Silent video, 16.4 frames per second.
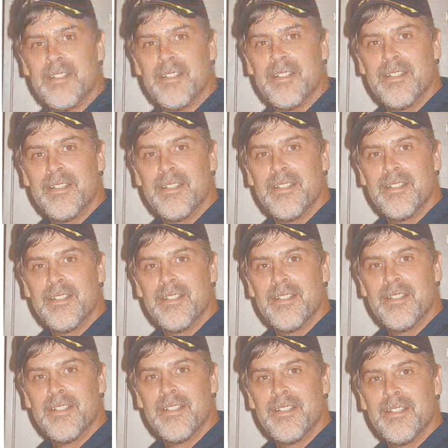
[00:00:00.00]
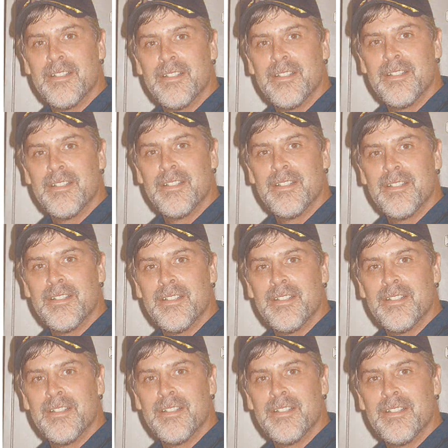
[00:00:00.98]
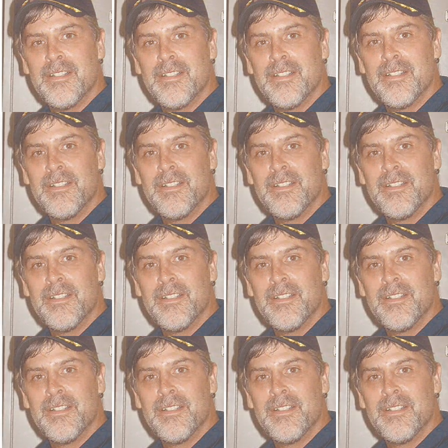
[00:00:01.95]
Nobody speaks.